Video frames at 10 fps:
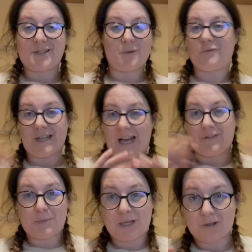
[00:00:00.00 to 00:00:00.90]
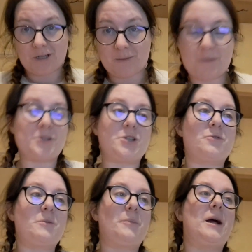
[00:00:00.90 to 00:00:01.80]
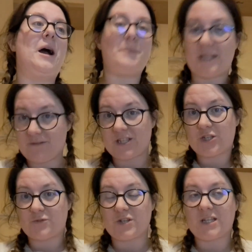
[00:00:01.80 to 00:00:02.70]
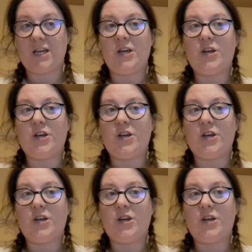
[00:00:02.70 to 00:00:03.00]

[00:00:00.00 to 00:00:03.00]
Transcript: don't really have an opinion on other people's children, but I believe that children